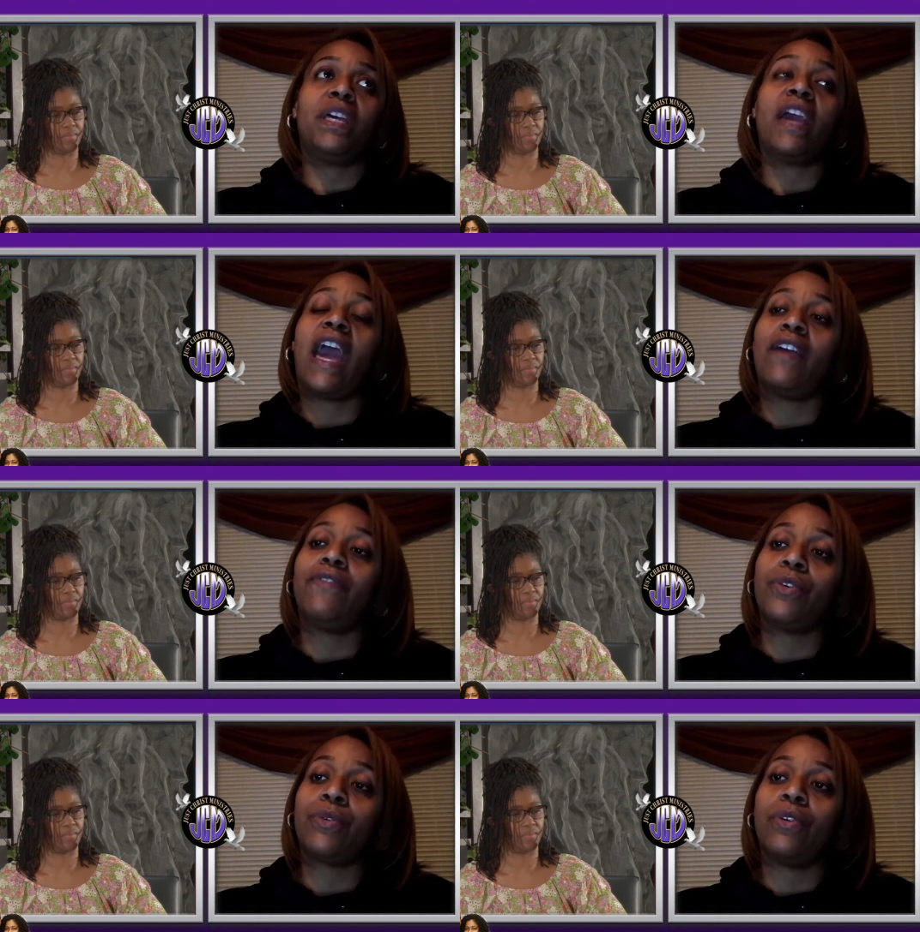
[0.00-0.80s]

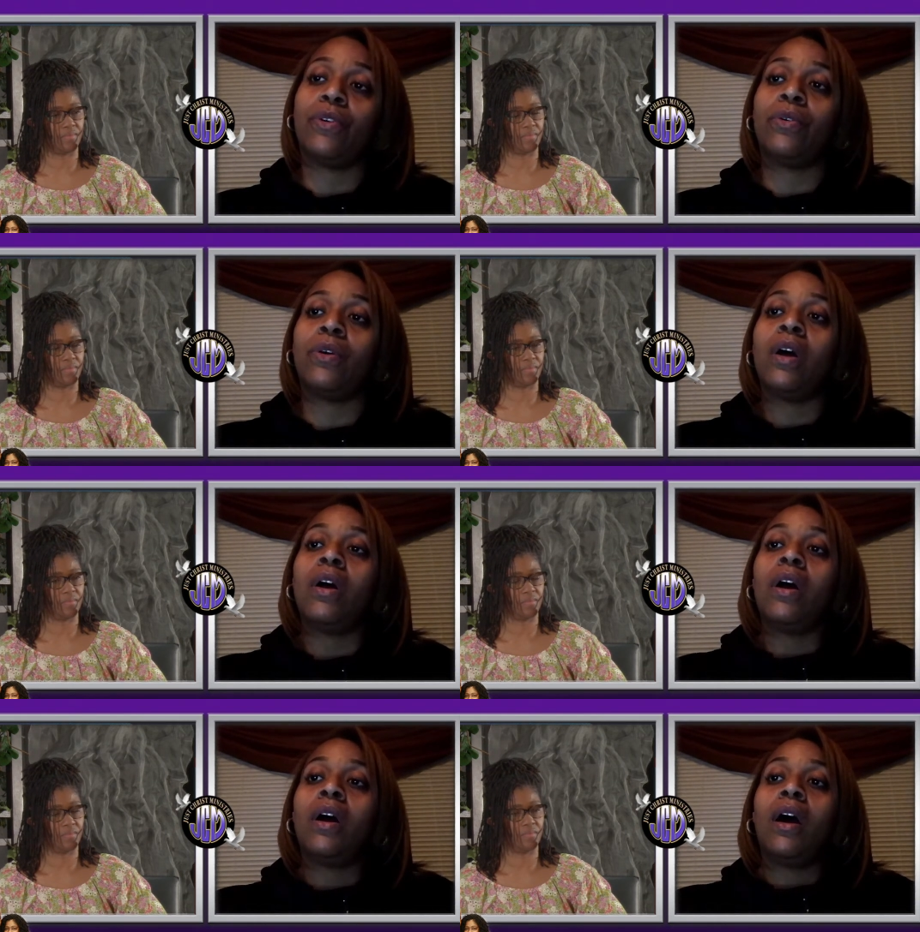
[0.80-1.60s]
Speaker 1: behavioral
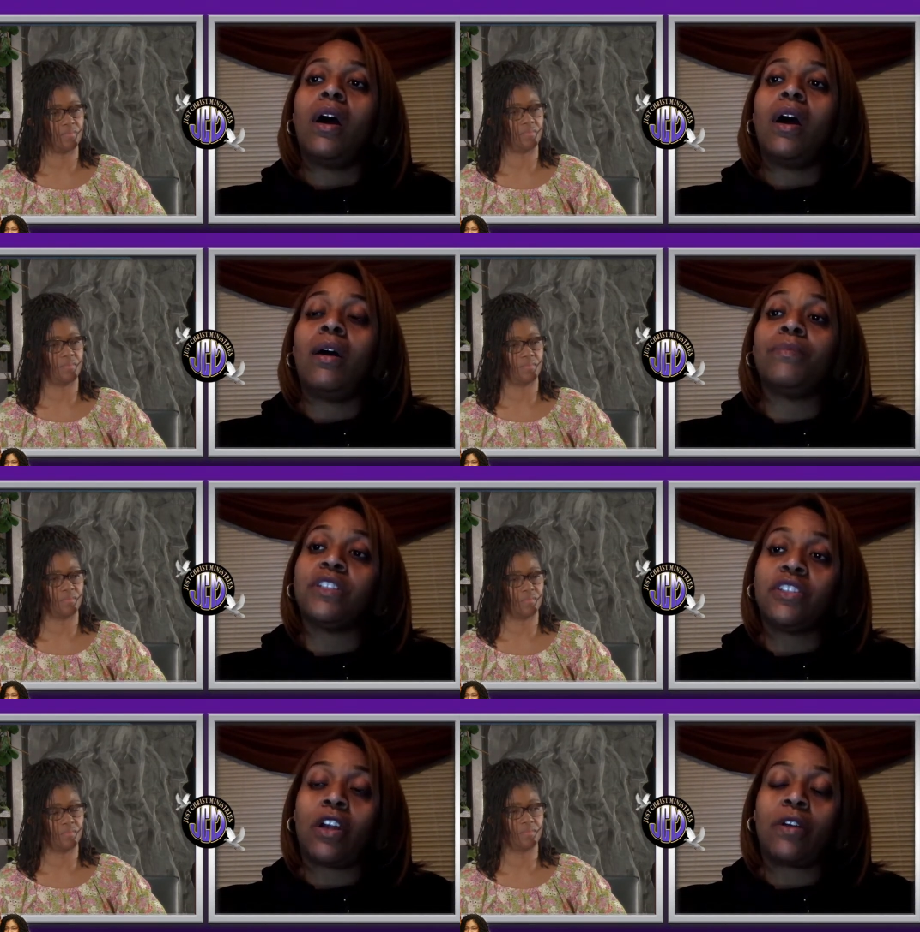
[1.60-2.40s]
um,
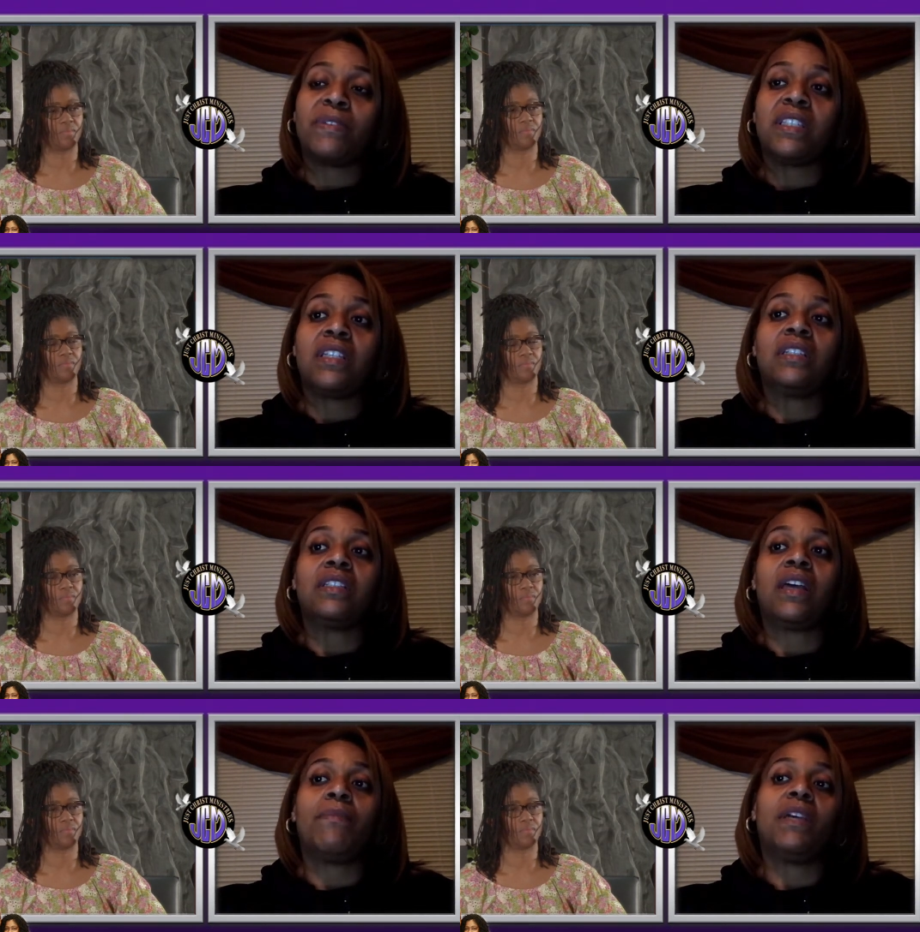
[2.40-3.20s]
disturbances
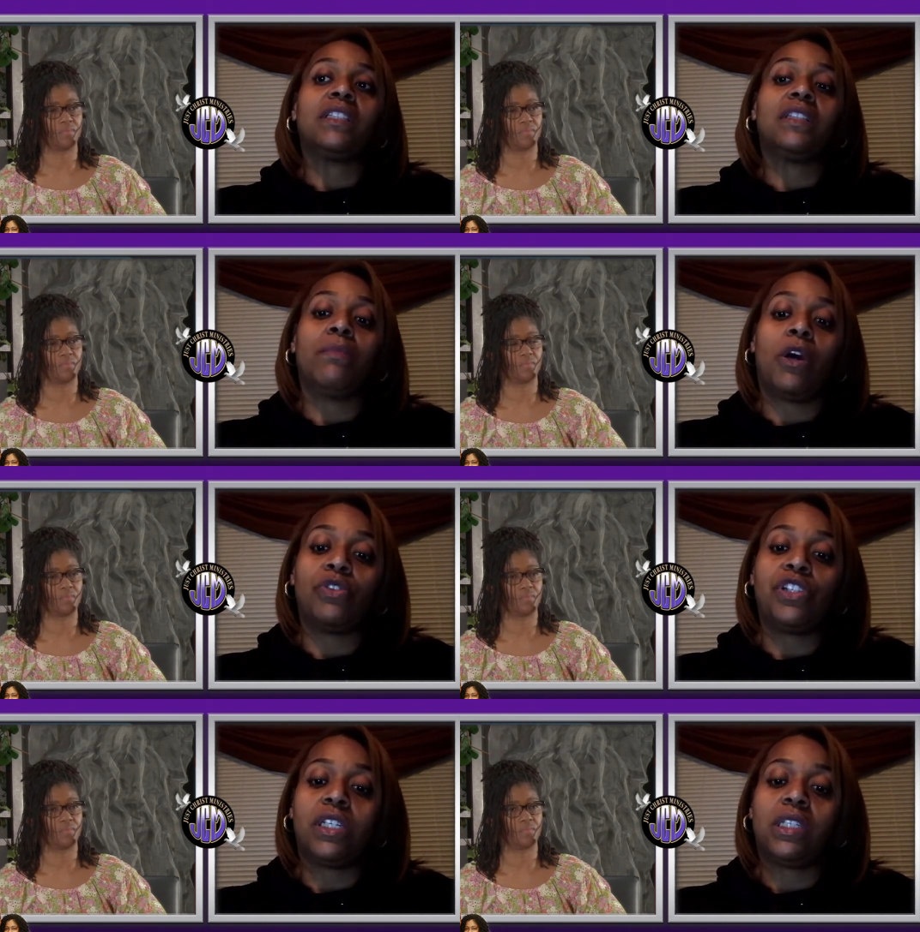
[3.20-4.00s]
and mixed
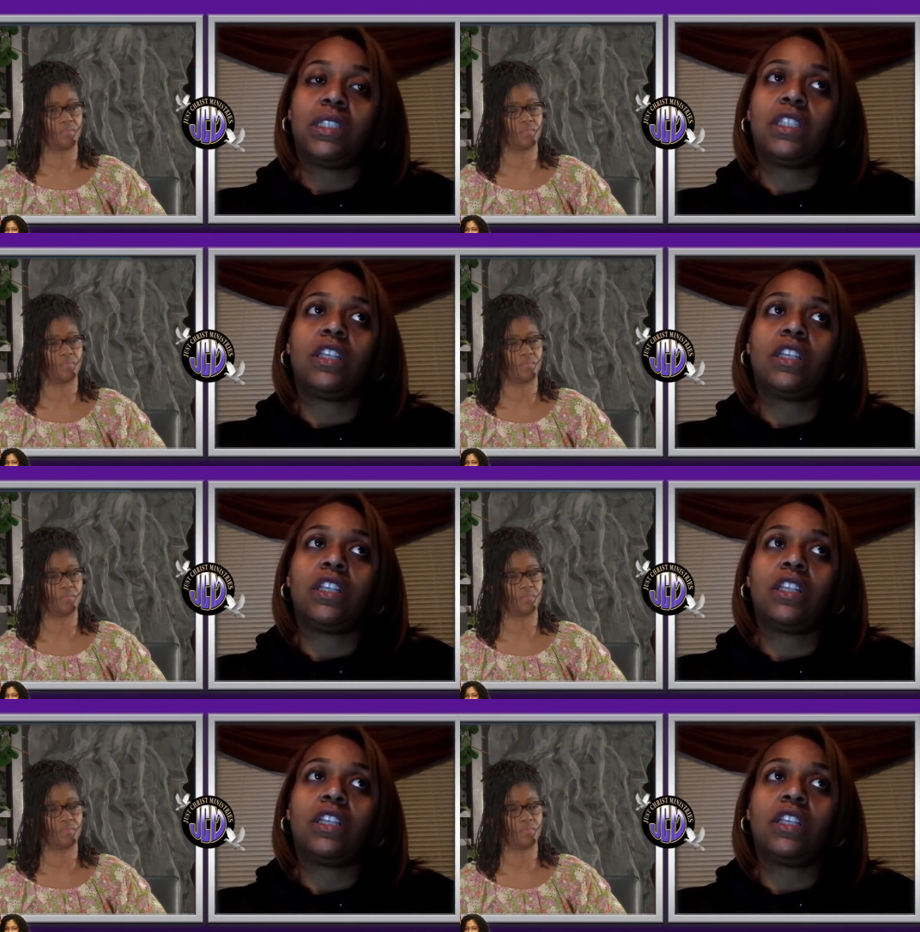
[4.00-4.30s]
emotions.